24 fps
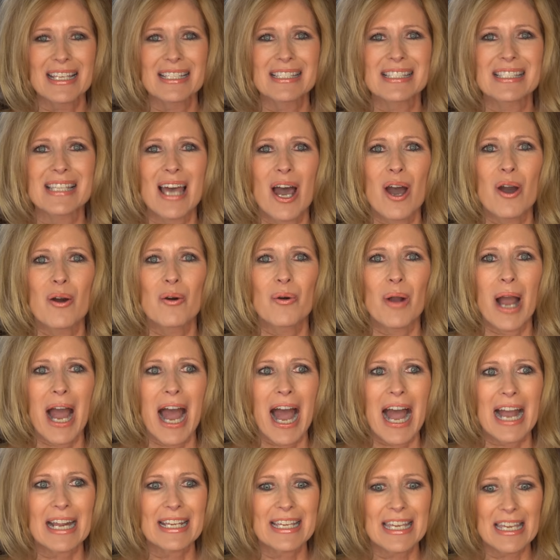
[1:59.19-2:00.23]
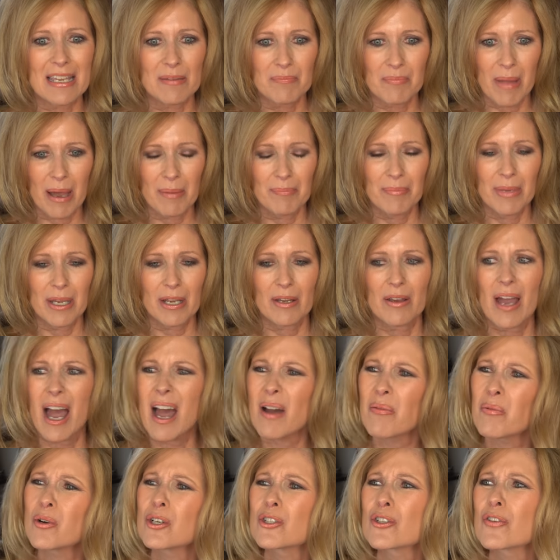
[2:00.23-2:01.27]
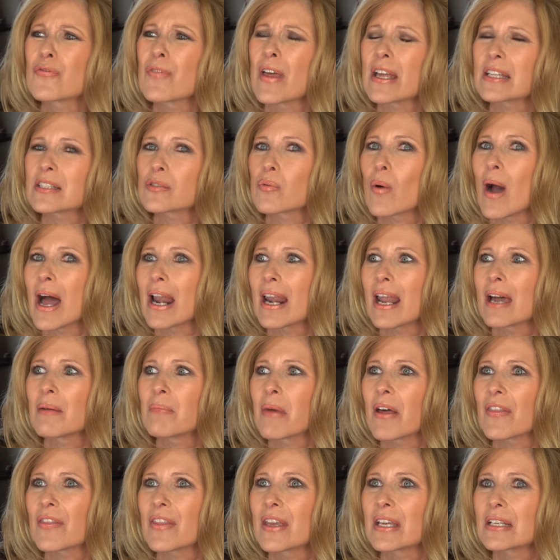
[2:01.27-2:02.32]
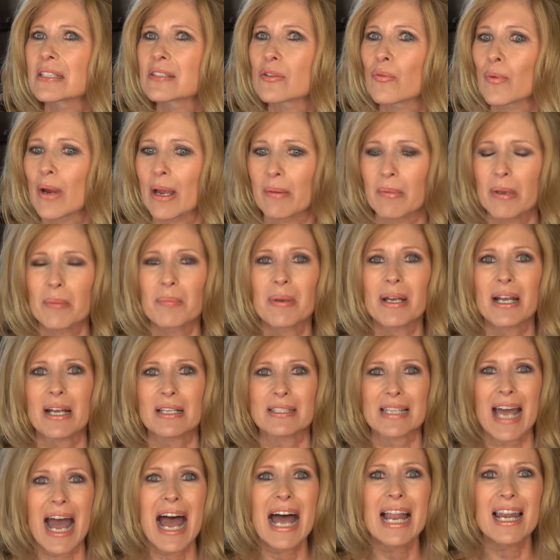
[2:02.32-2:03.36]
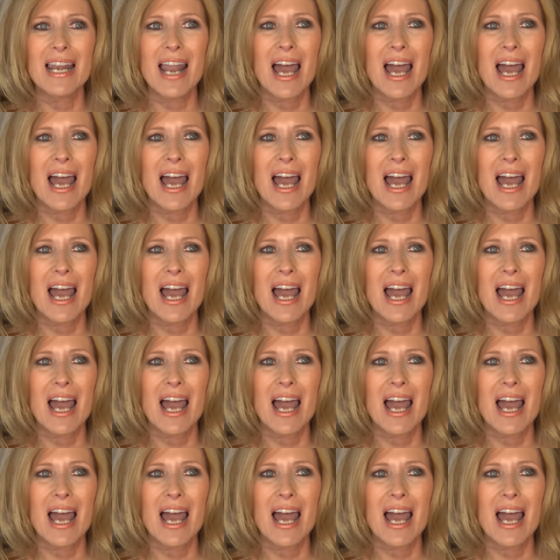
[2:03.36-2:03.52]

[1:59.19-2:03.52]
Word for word: So I keep my mirror. I wonder if that's why I like my things around me, because I